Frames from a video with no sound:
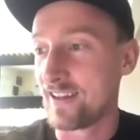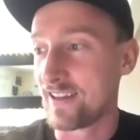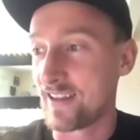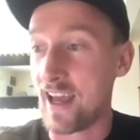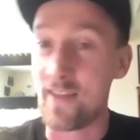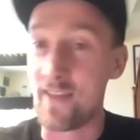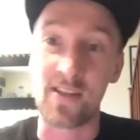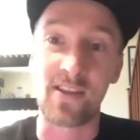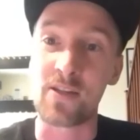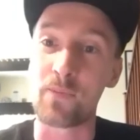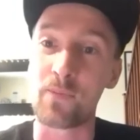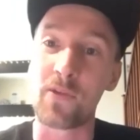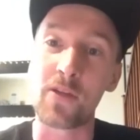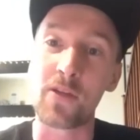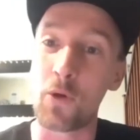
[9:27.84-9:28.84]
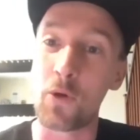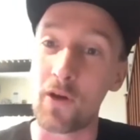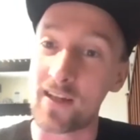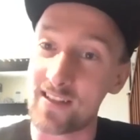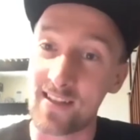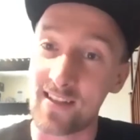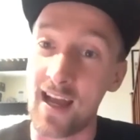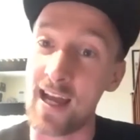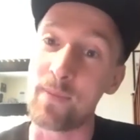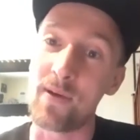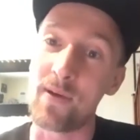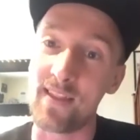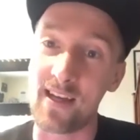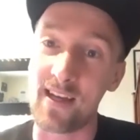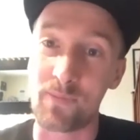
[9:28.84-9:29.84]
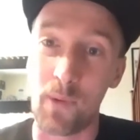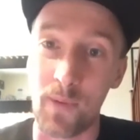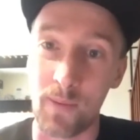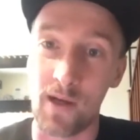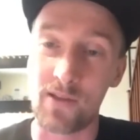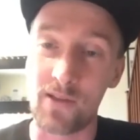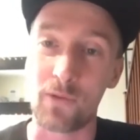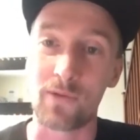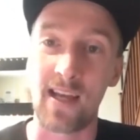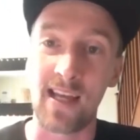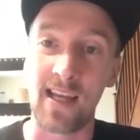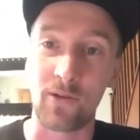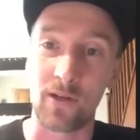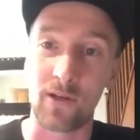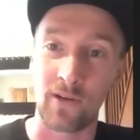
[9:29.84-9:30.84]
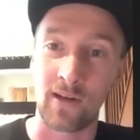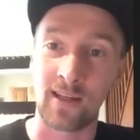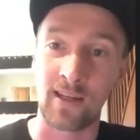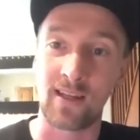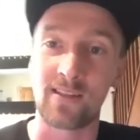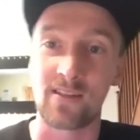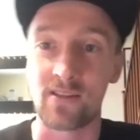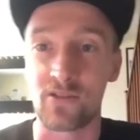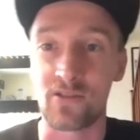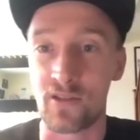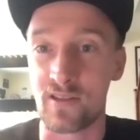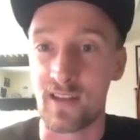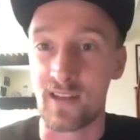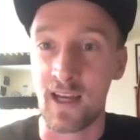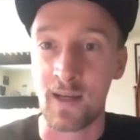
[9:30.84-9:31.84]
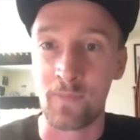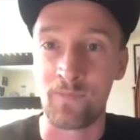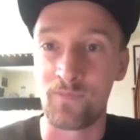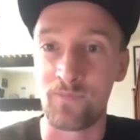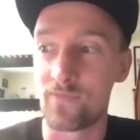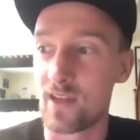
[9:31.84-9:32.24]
There's more I could say, but that's probably my sort of take on it, really. This is just 5%,